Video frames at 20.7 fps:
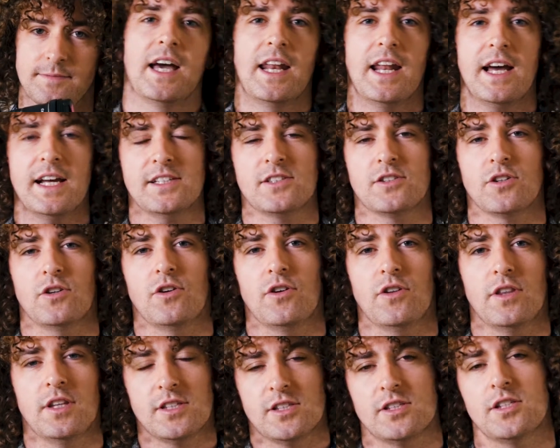And I saw
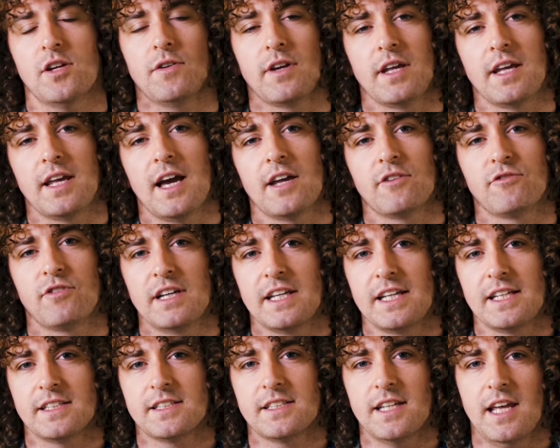that Sony had
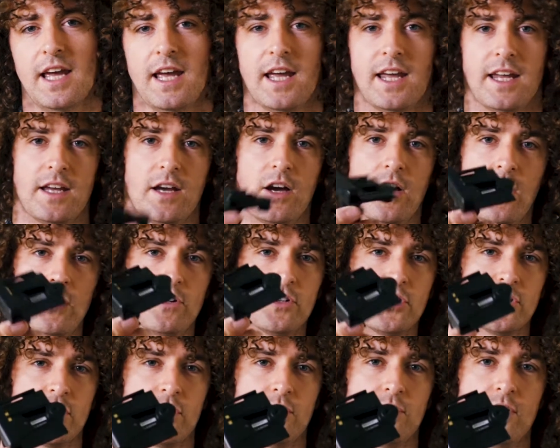released a hot
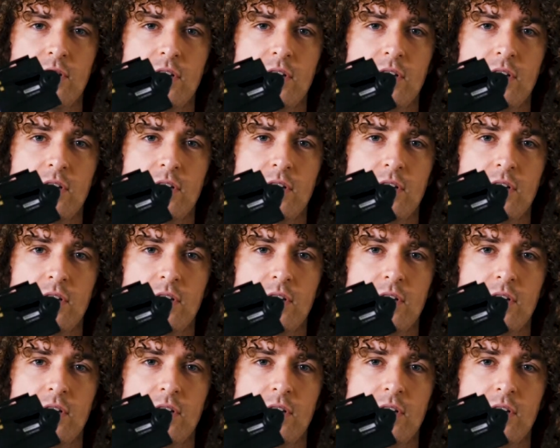shoe.